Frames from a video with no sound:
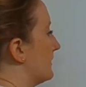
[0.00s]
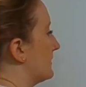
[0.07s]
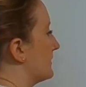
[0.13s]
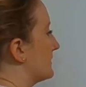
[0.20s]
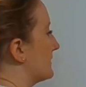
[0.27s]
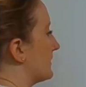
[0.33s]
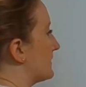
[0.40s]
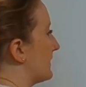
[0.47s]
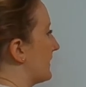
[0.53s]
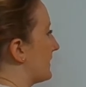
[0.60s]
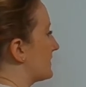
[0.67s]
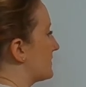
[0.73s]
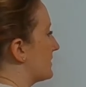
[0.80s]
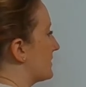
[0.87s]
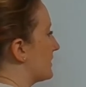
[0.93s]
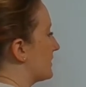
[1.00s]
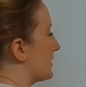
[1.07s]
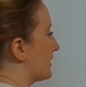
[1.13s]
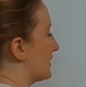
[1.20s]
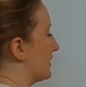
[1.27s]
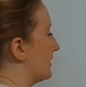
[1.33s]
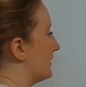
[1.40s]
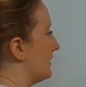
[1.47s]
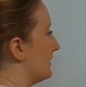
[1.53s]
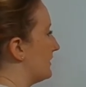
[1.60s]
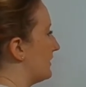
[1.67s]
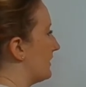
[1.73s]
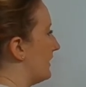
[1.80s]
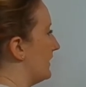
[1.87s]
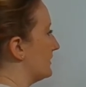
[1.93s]
6x to the third,
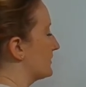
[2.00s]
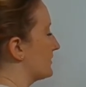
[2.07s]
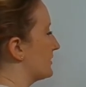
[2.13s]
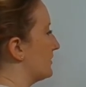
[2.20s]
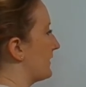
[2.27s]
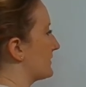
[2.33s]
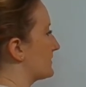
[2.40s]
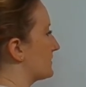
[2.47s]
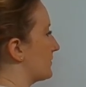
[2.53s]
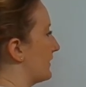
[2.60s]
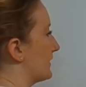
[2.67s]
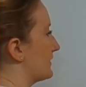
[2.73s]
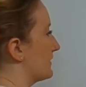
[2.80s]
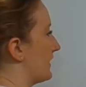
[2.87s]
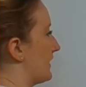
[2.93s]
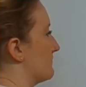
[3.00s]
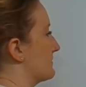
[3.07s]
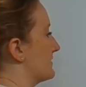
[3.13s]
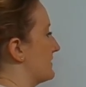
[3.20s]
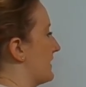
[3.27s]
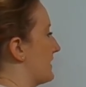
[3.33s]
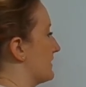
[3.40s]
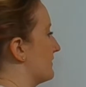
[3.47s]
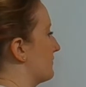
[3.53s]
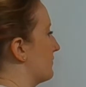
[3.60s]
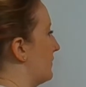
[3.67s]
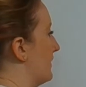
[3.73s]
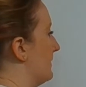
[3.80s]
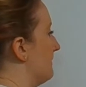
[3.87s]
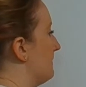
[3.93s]
and 2x squared times negative
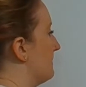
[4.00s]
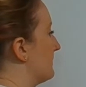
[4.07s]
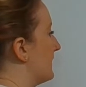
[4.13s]
1